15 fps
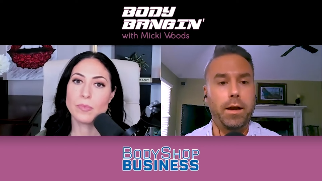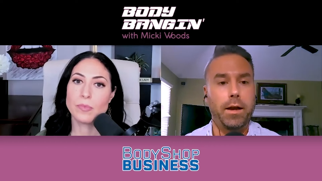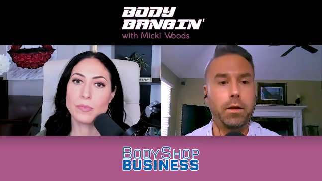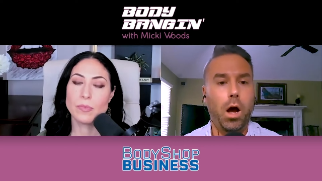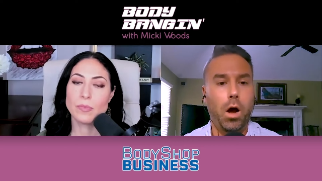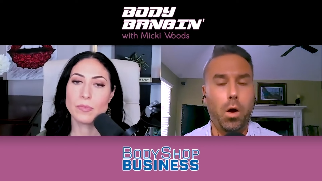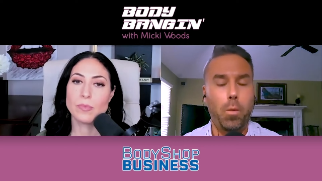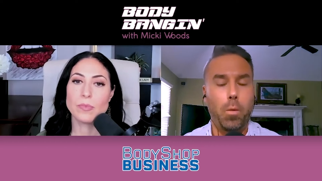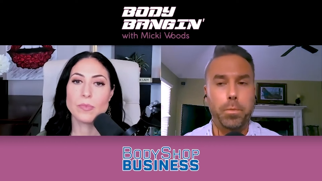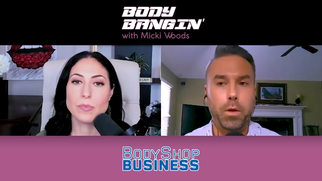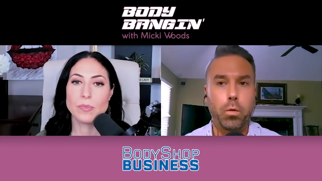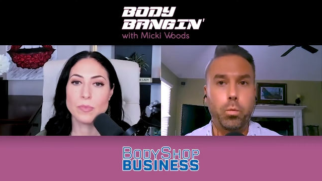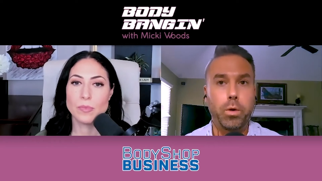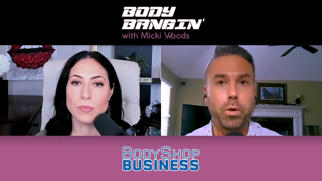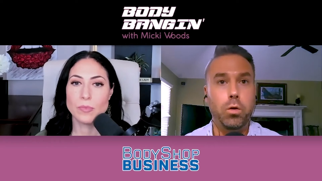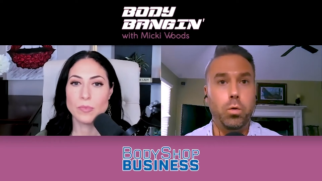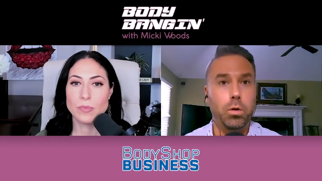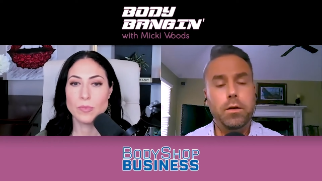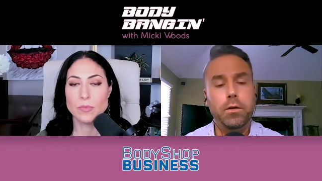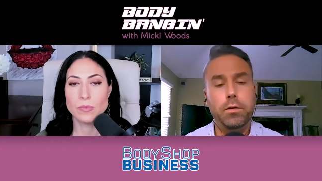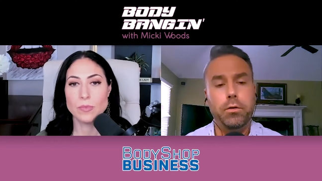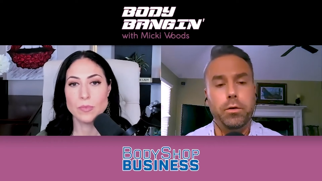Speaker 1: We do a lot of
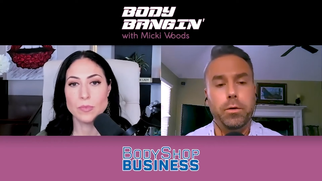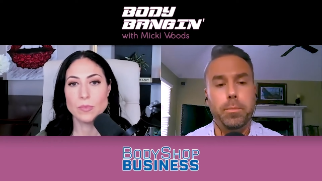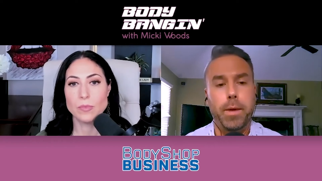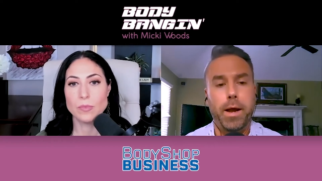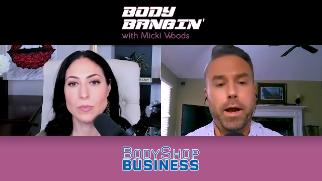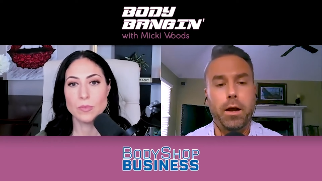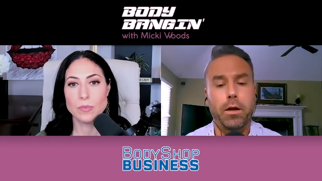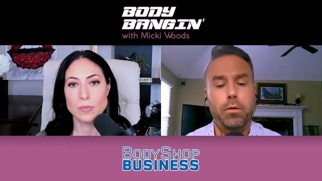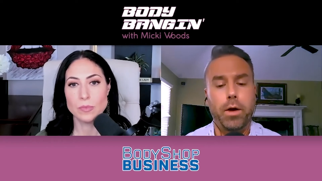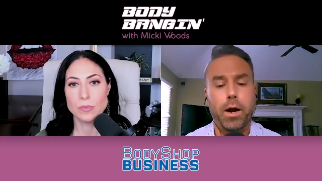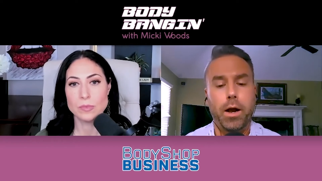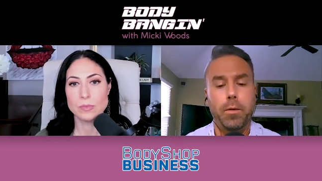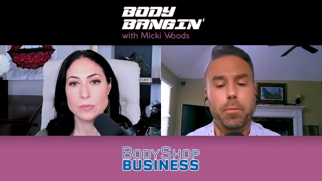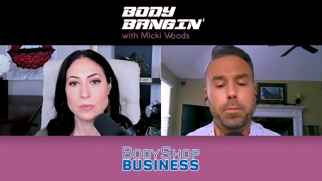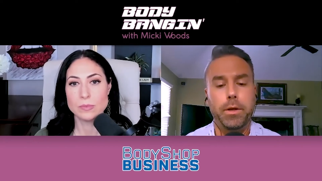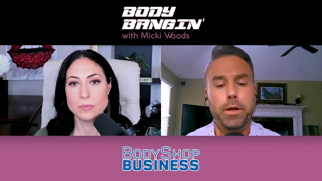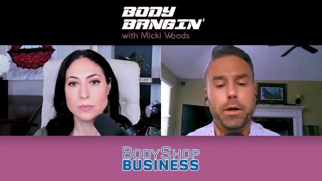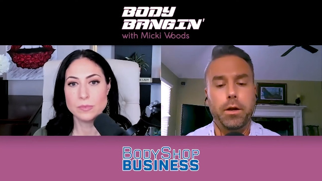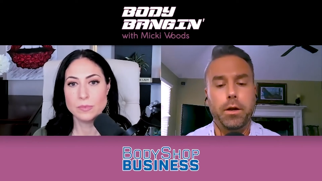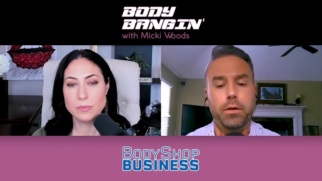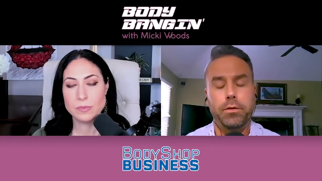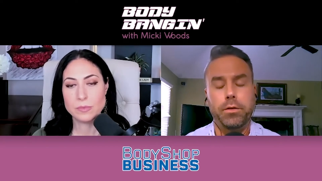industry background
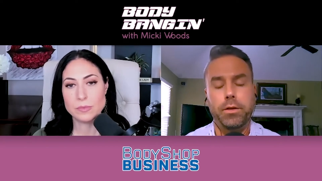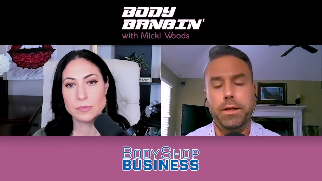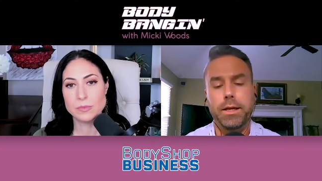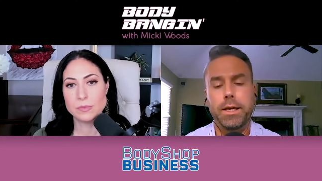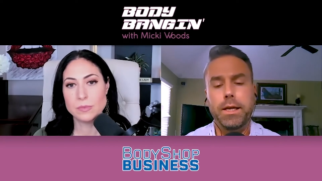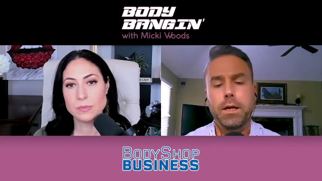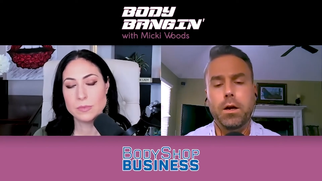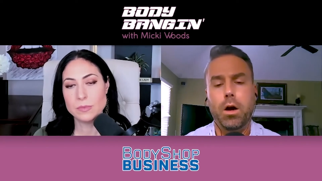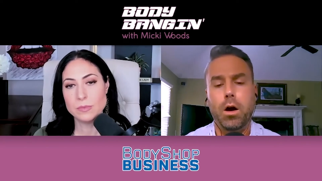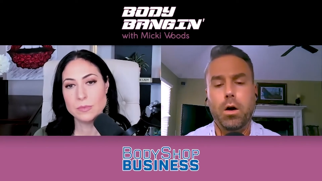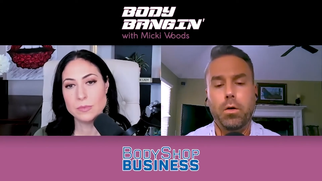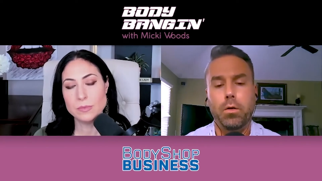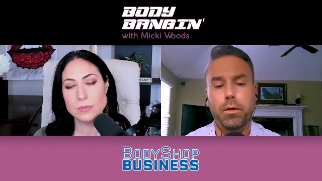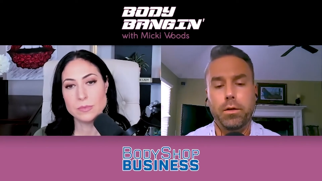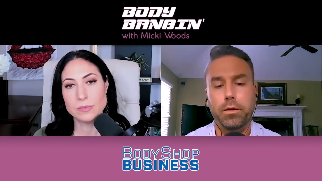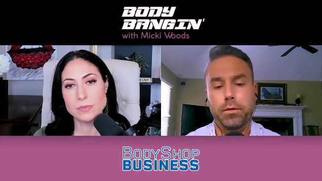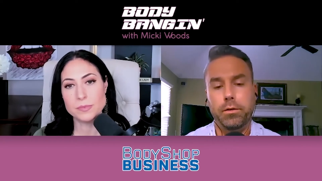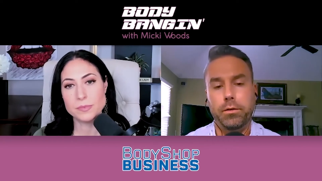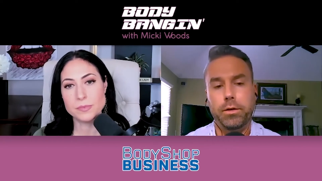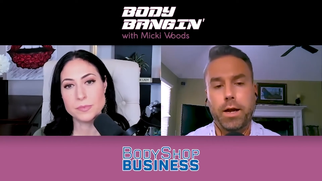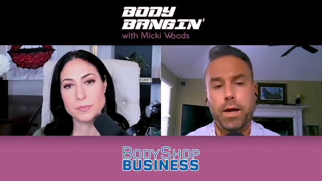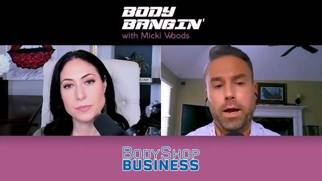because the key to all this is
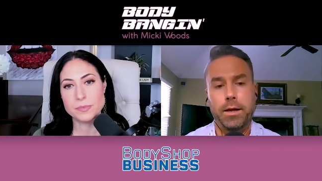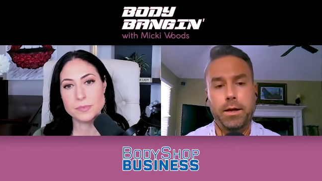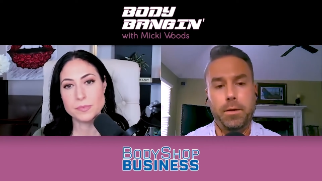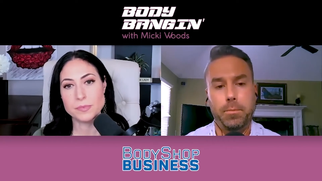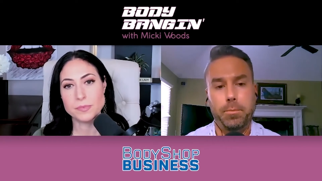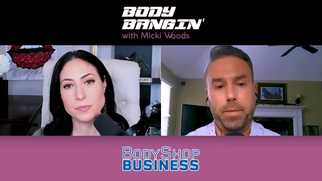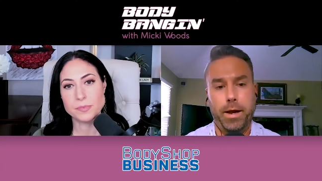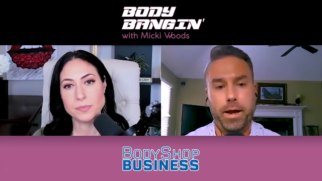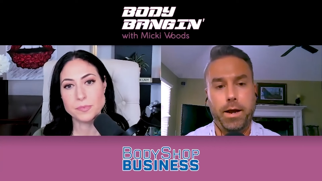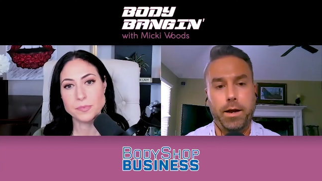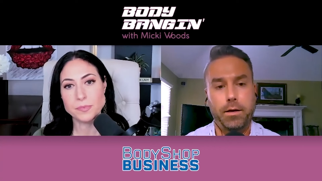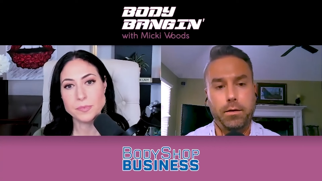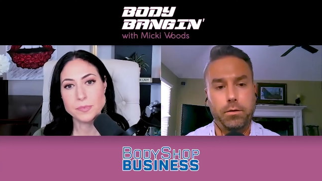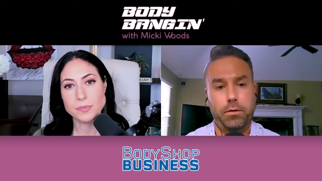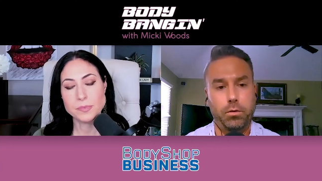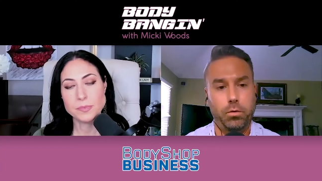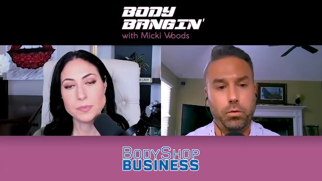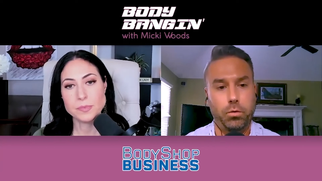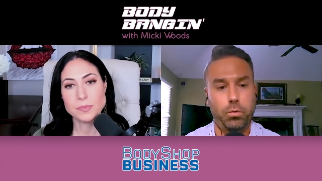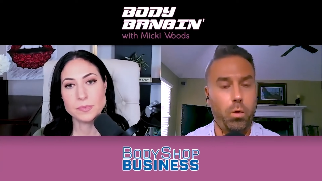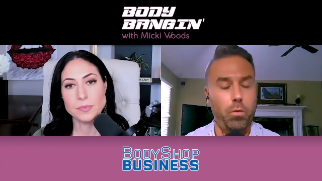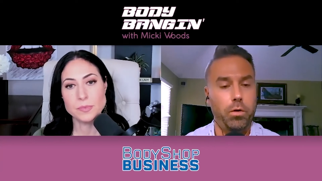tying it back to
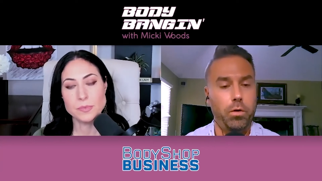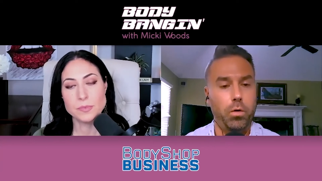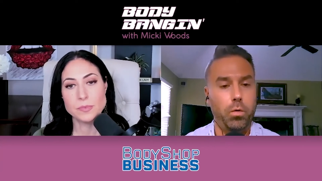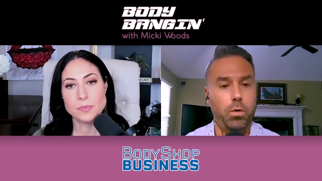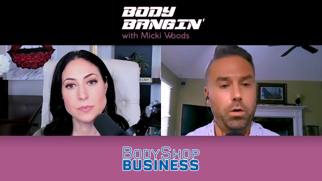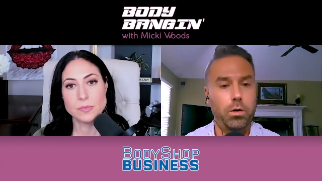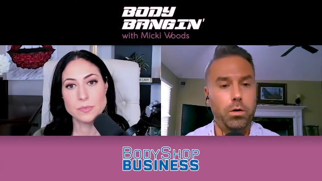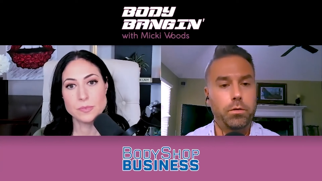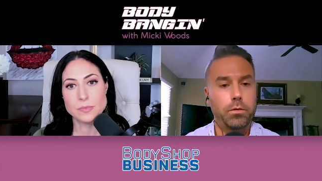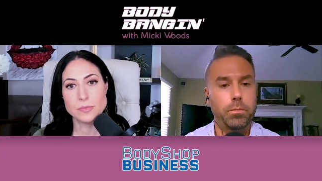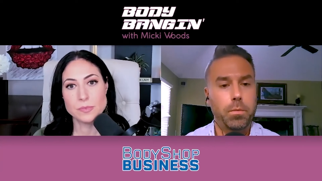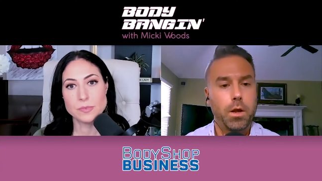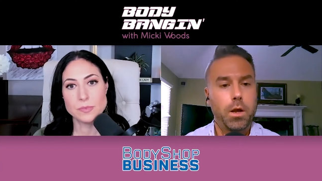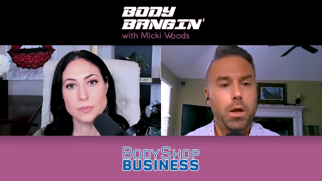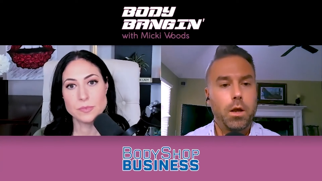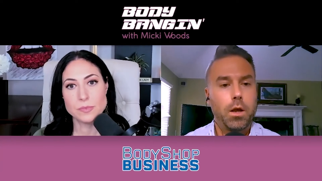government COVID orders.